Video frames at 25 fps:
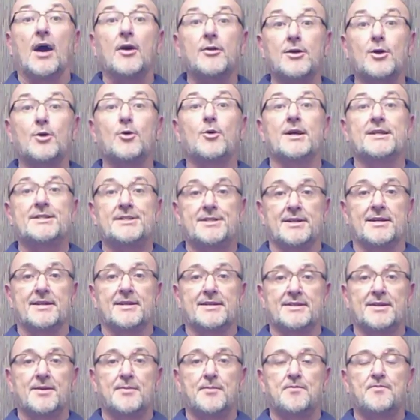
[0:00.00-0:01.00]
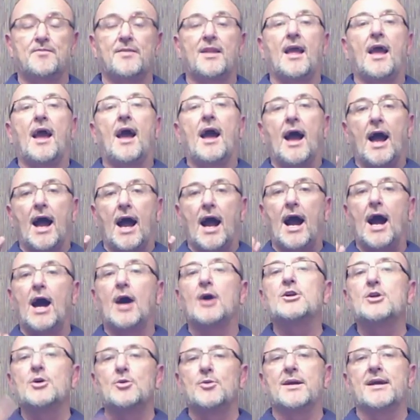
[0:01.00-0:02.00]
Now the question is,
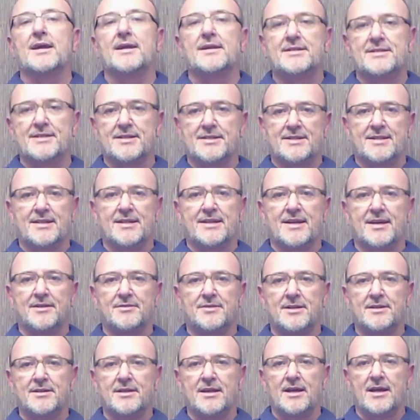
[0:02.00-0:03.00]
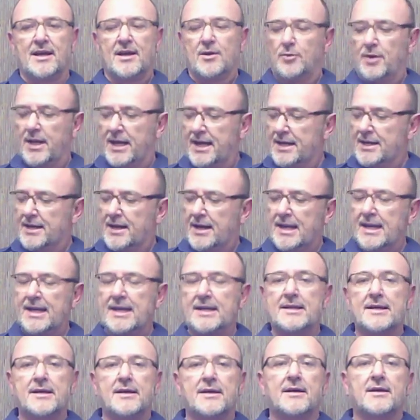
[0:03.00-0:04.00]
how do we resist the devil? We can
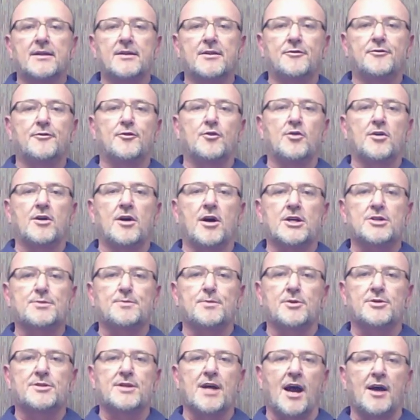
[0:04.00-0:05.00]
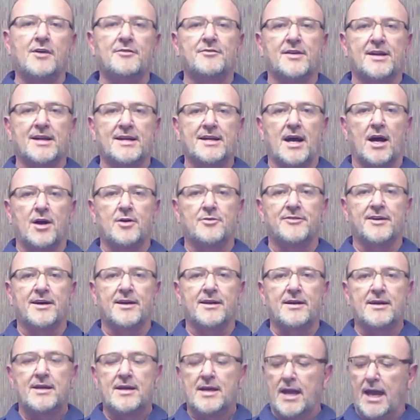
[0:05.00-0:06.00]
read the four Gospels over and
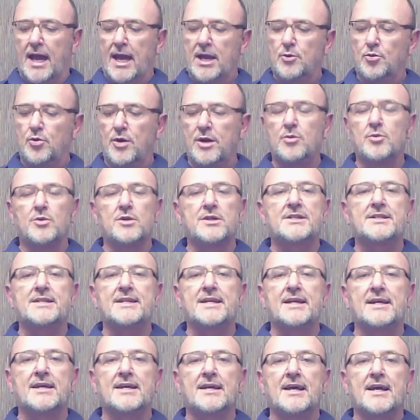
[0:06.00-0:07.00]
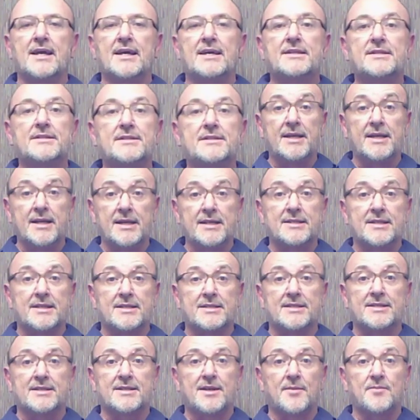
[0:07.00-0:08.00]
over, and we will see
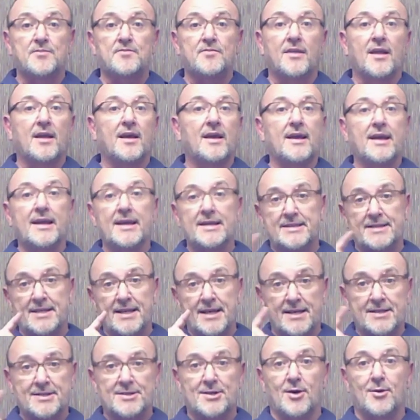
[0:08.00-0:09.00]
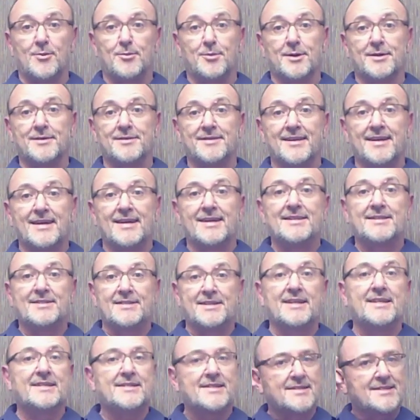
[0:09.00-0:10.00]
Jesus is the example.
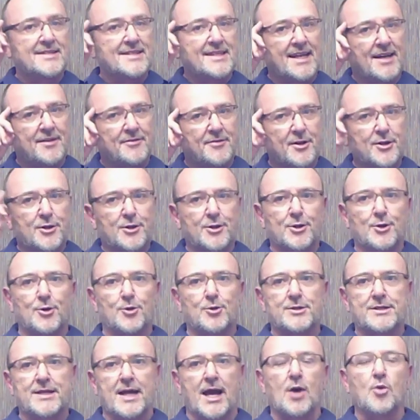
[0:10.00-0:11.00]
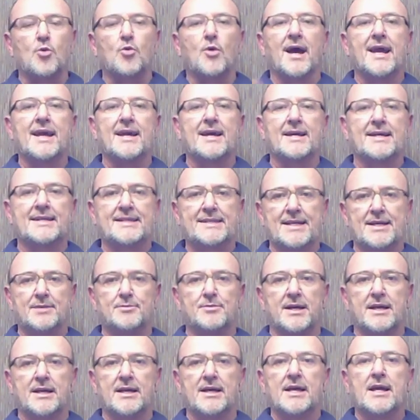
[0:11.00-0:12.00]
Jesus never thought away a
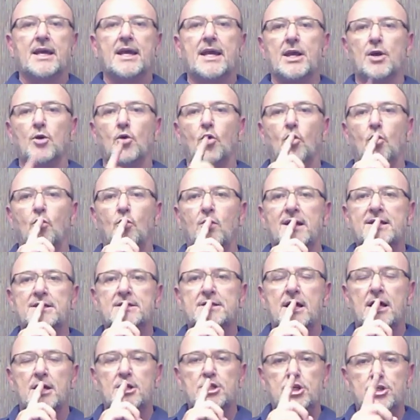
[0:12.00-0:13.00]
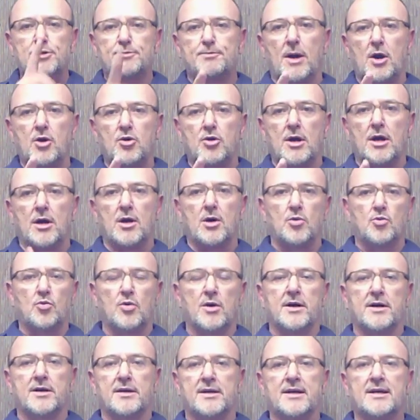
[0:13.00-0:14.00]
demon. He always spoke a
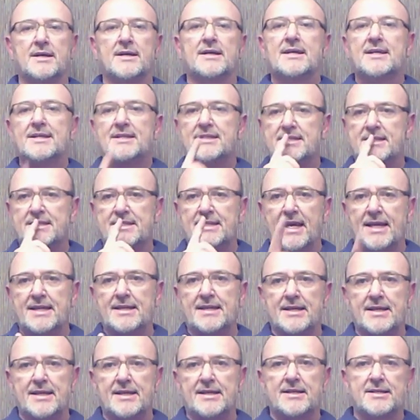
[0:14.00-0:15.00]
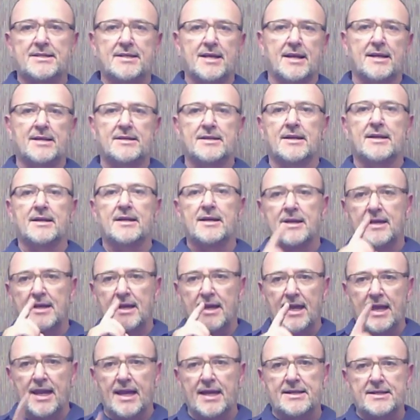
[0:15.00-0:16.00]
word. "Satan, it is written,
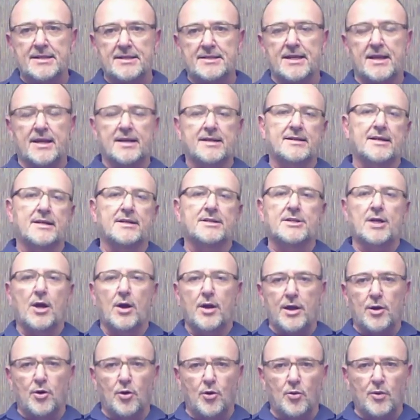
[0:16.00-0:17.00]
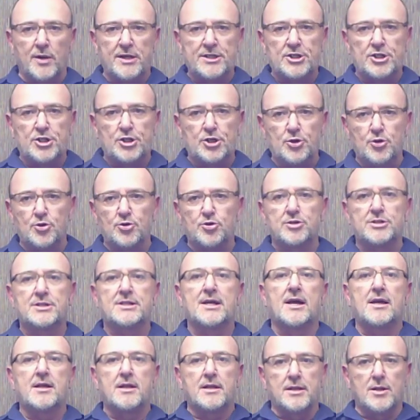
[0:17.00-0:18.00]
it is written." So he always
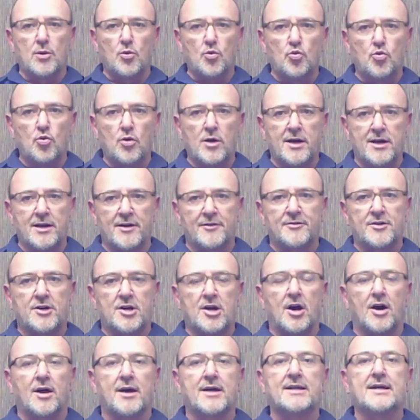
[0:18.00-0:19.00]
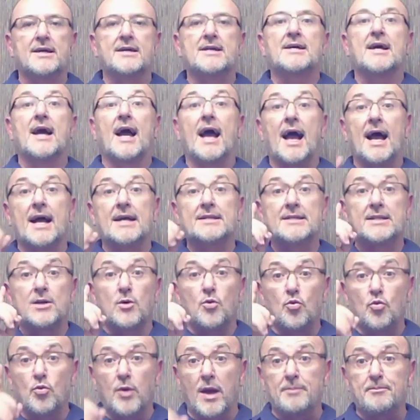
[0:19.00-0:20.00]
used the word of God as
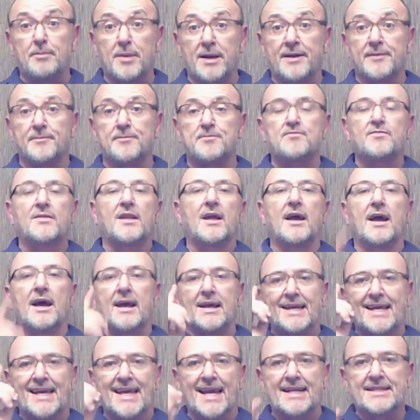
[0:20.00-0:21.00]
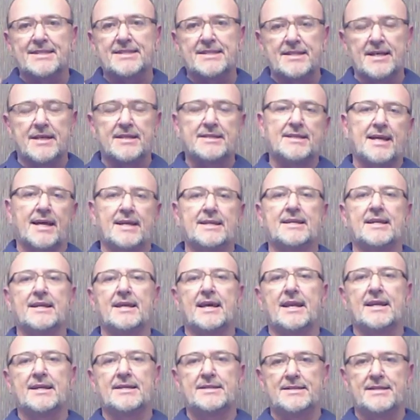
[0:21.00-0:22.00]
the weapon against
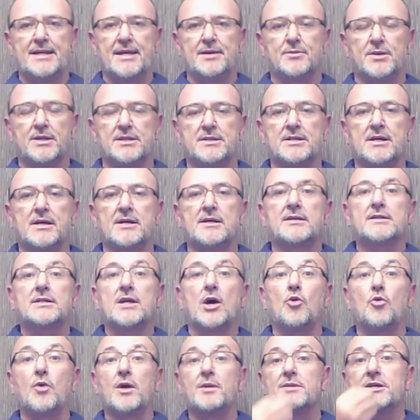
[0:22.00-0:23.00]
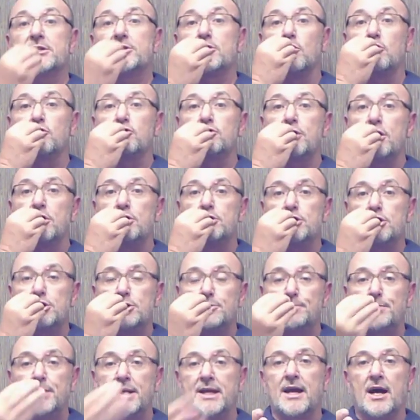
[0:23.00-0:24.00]
Satan and his demons. So we must also
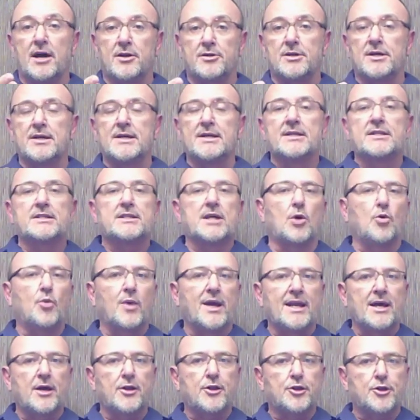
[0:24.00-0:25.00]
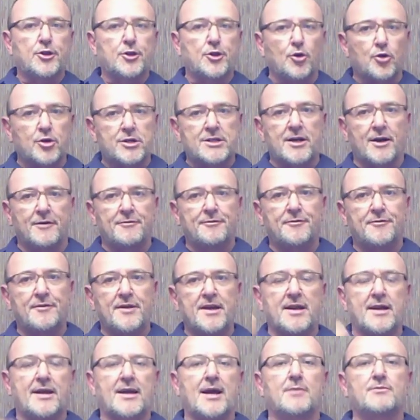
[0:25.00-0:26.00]
speak out. So when a thought of
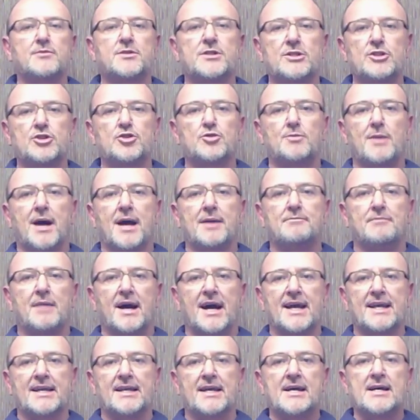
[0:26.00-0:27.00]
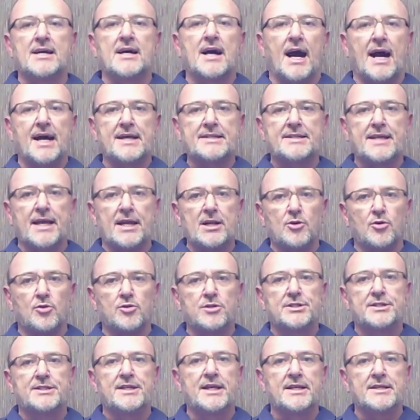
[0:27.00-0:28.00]
fear comes into my mind, I say,
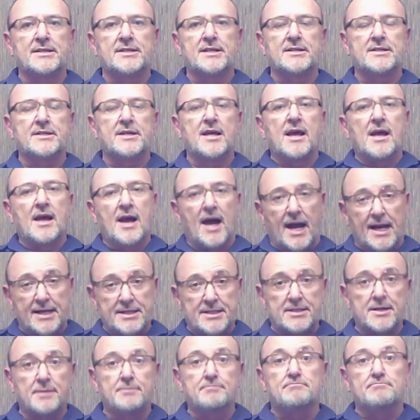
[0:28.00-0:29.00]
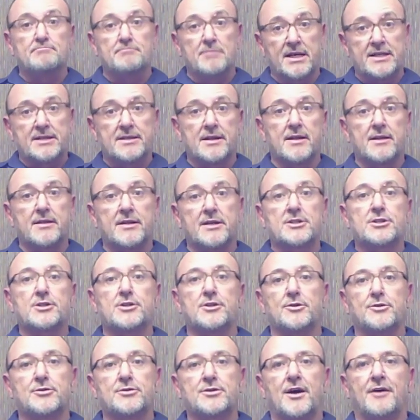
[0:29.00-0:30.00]
"Lord Jesus, I submit
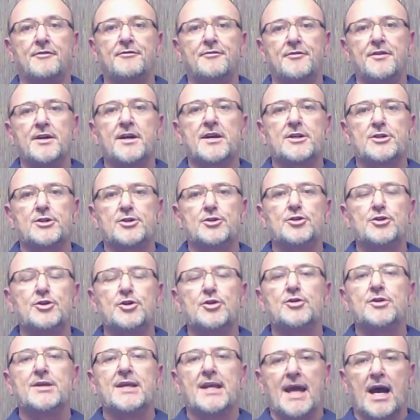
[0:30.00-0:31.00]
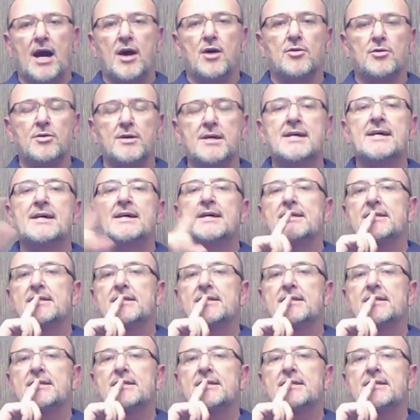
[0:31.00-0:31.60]
this thought of fear to you now.